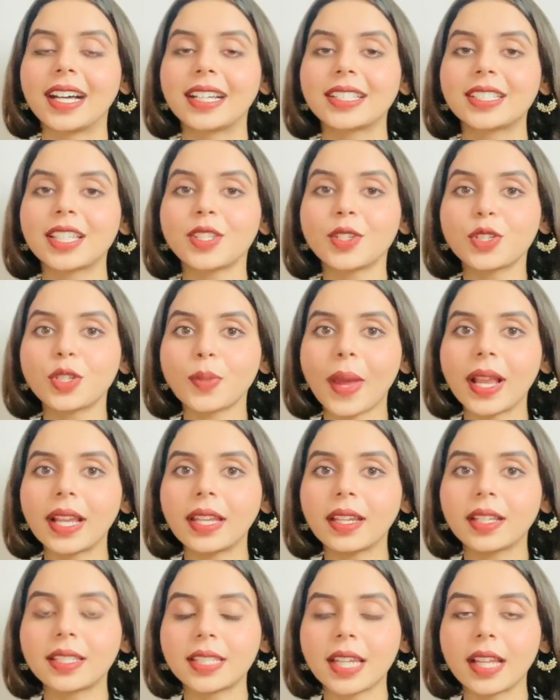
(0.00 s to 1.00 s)
Just to
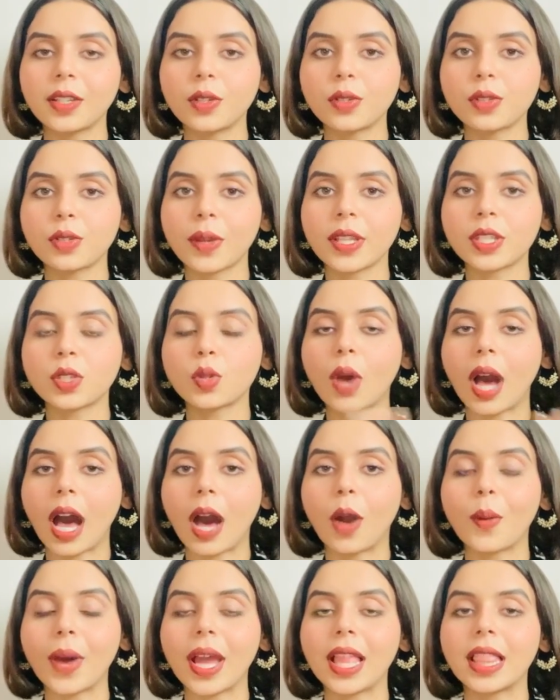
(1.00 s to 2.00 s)
tell you so as to
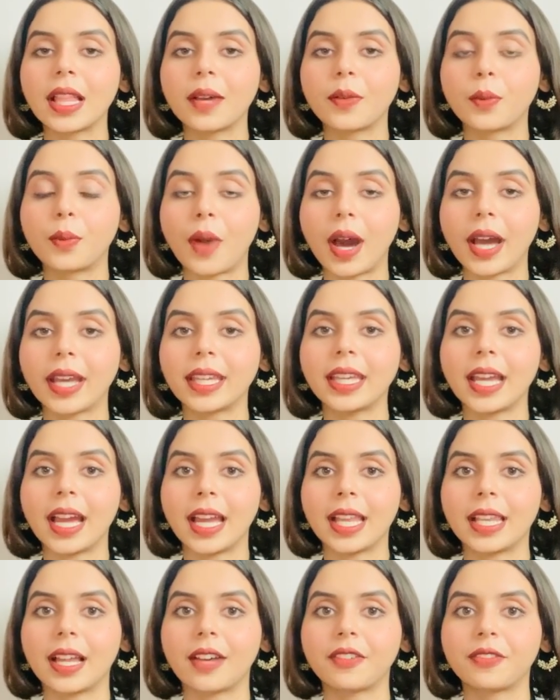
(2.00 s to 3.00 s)
why
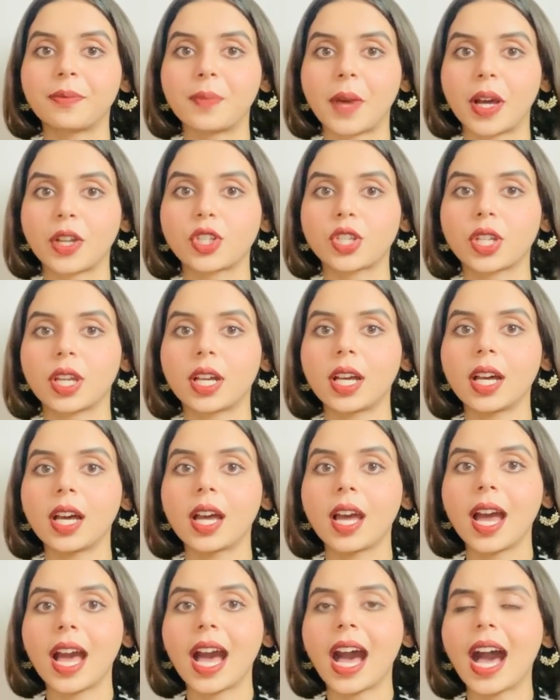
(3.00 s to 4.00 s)
I love matcha.
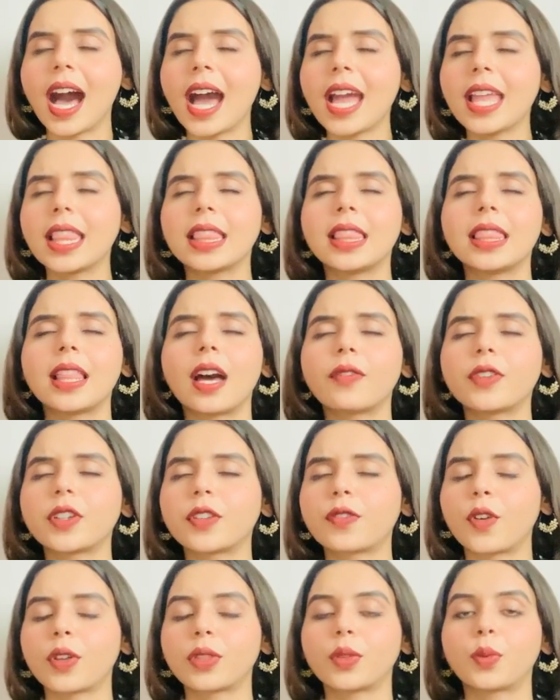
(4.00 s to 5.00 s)
I love it
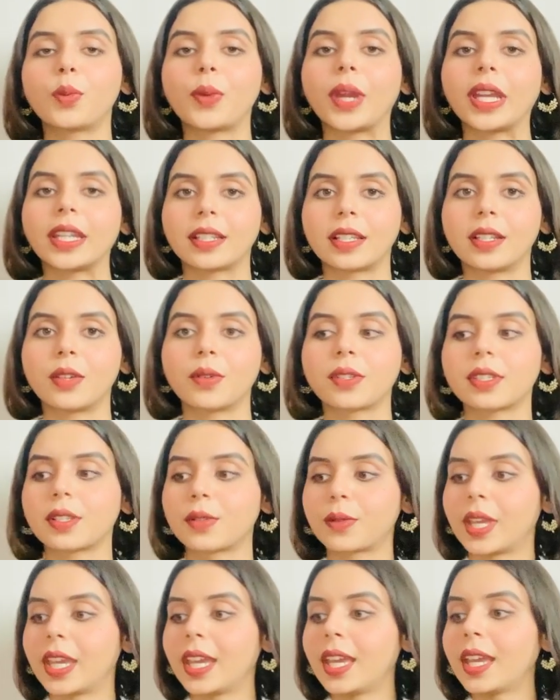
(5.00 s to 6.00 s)
for the way it looks,
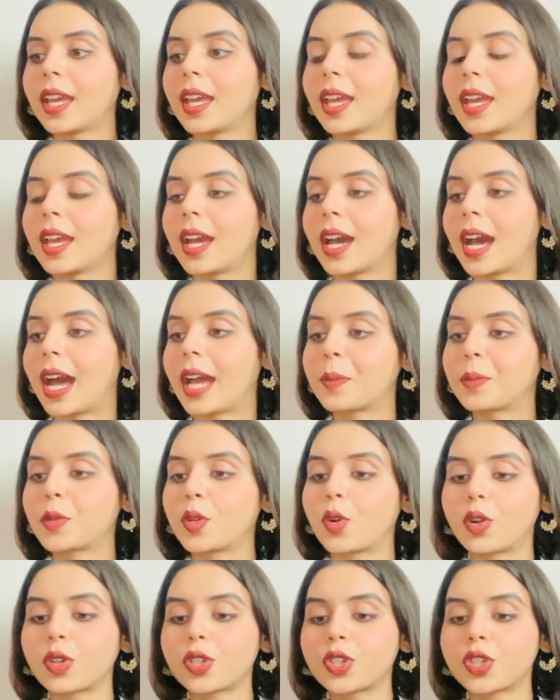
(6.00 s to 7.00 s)
okay? I'm
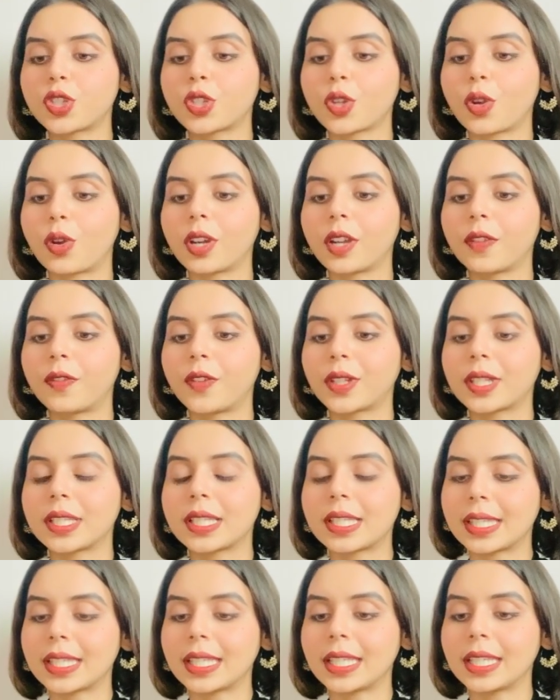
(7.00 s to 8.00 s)
not sure if you can
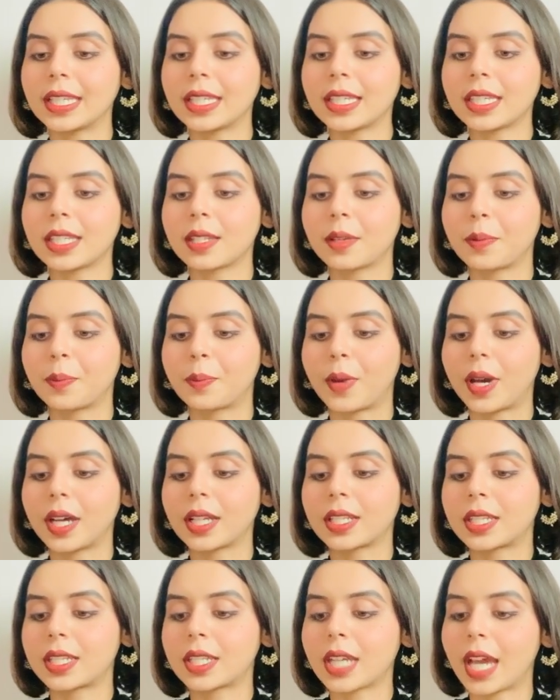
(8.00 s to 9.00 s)
see it,
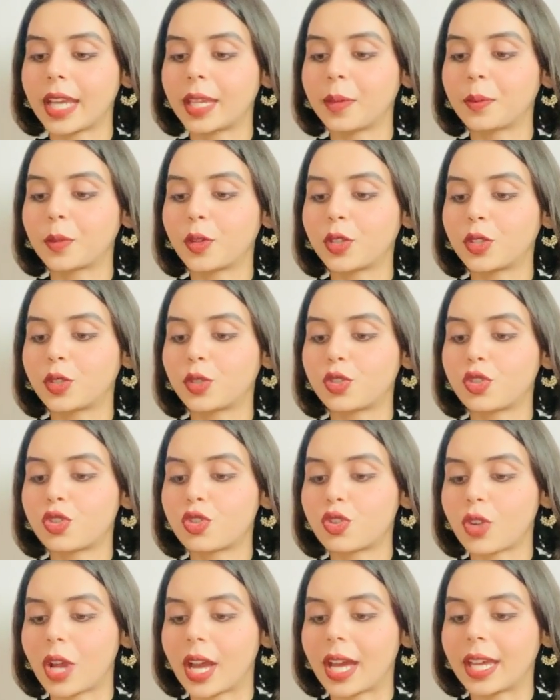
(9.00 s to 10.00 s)
but I am going to
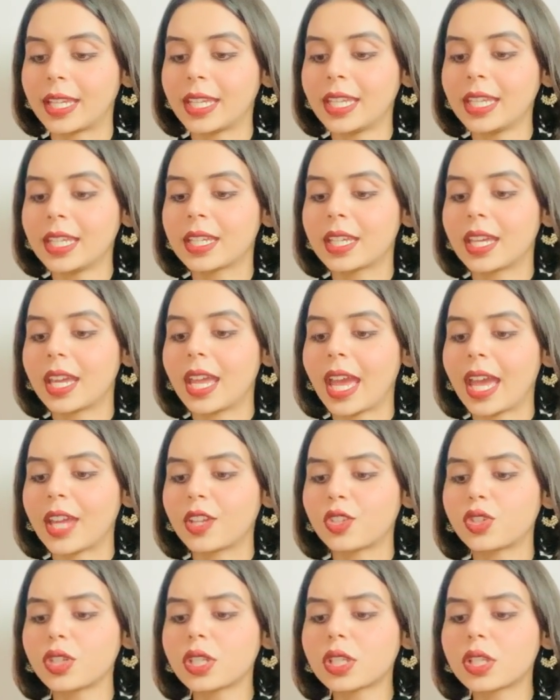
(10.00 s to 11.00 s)
try
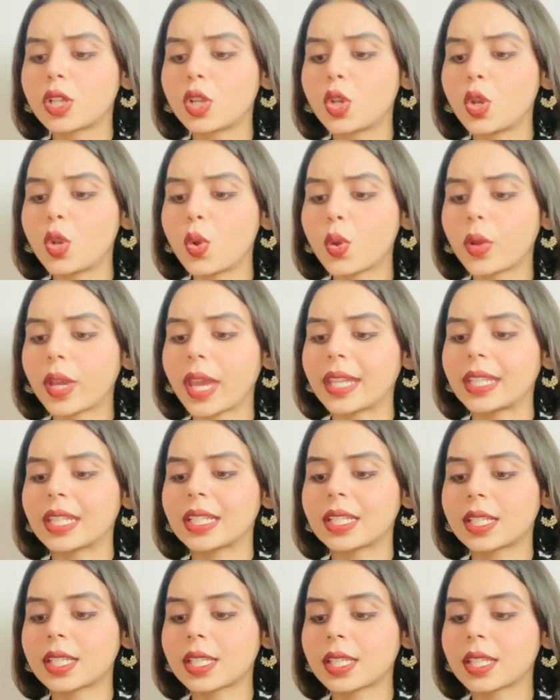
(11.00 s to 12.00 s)
and just look at
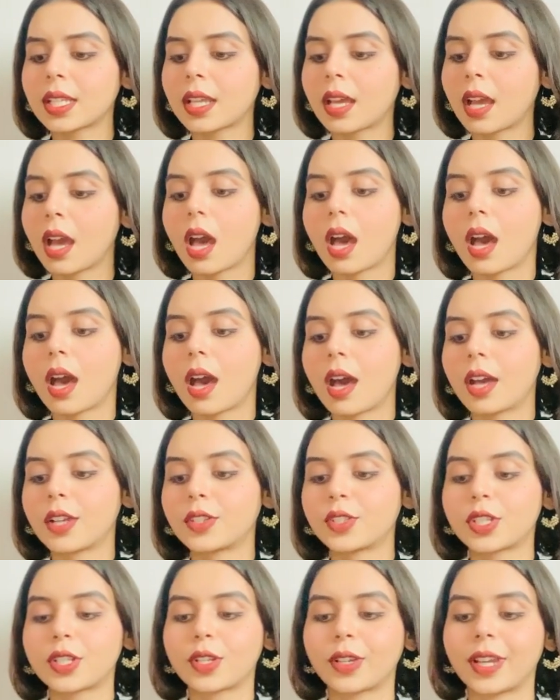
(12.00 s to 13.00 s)
its
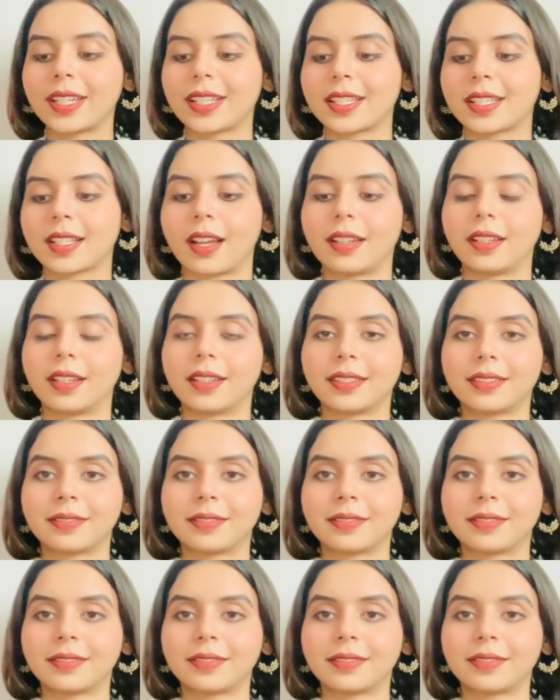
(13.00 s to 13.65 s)
color.